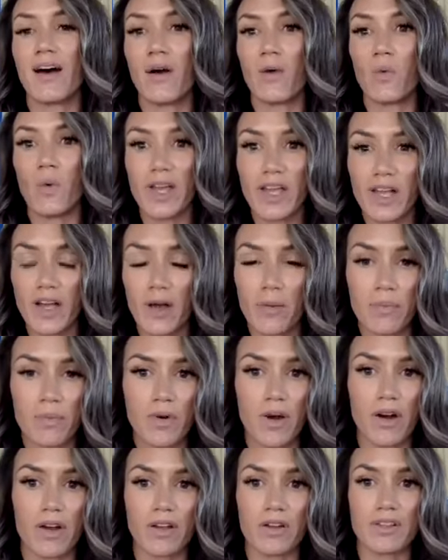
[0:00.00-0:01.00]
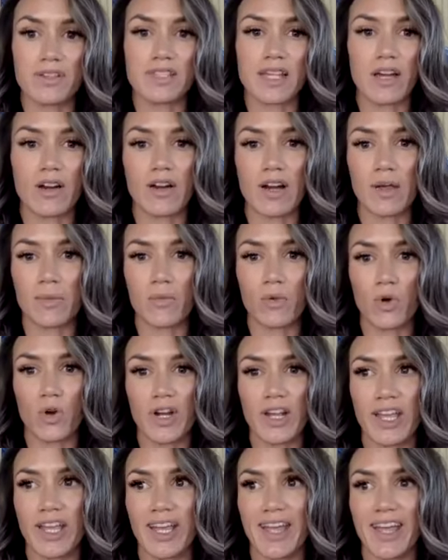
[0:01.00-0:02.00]
wake up on Saturday
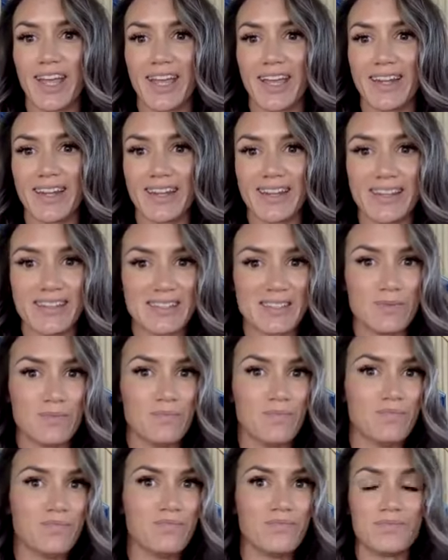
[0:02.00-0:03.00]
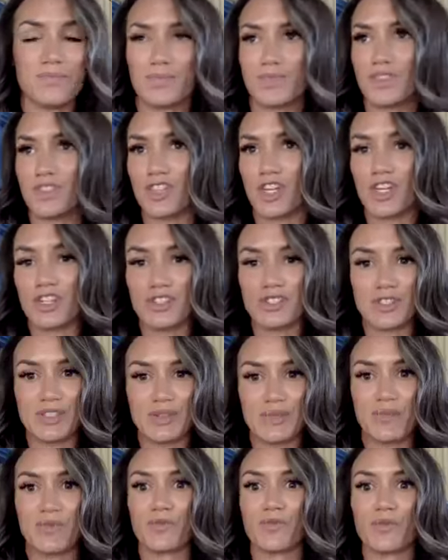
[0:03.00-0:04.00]
morning and it's just
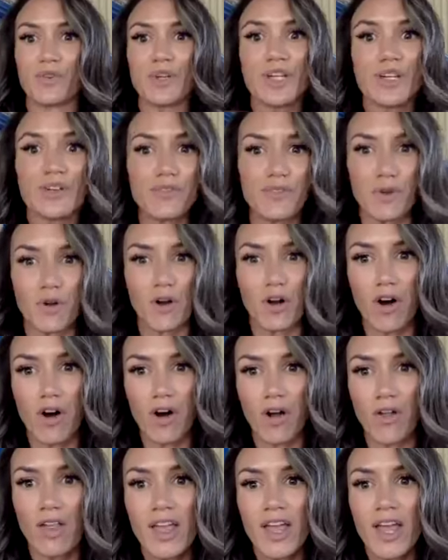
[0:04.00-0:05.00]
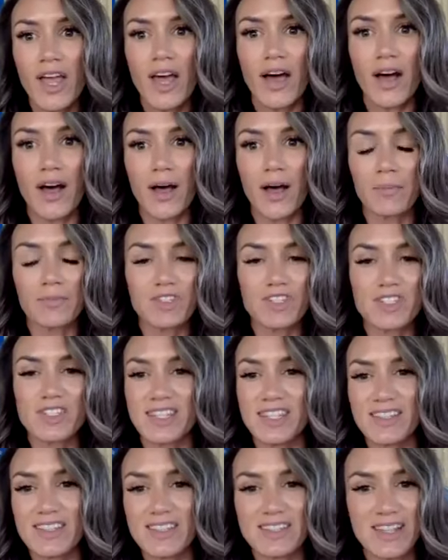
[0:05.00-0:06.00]
free for all. Just
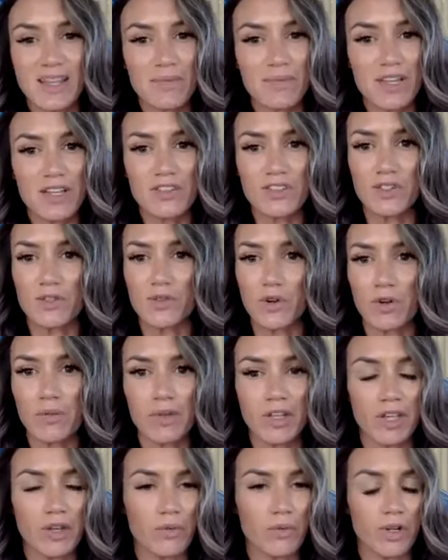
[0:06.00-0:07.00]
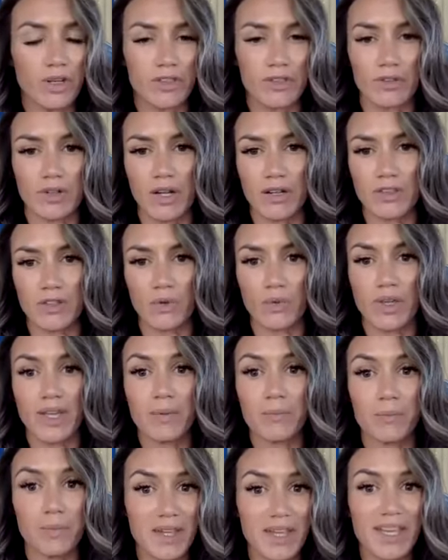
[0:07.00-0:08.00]
eat the same things you normally would throughout the
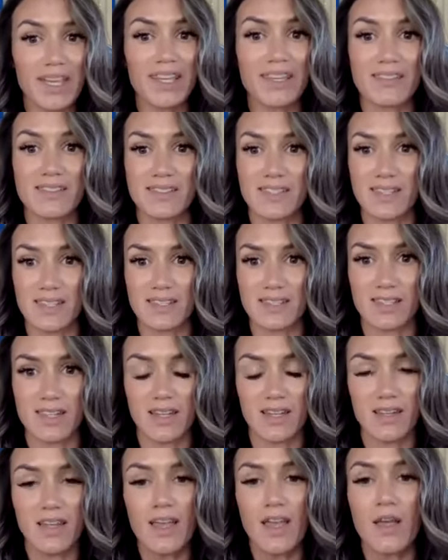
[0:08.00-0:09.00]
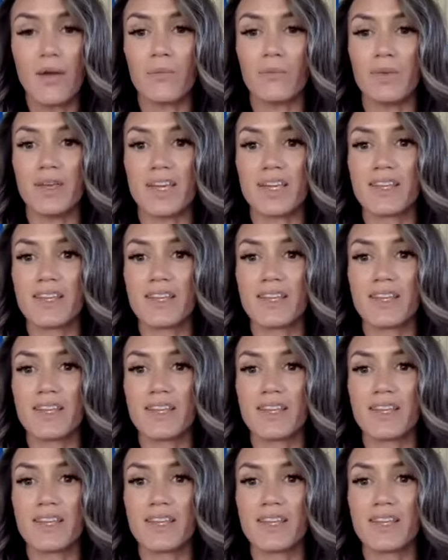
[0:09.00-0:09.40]
week. Be consistent. Be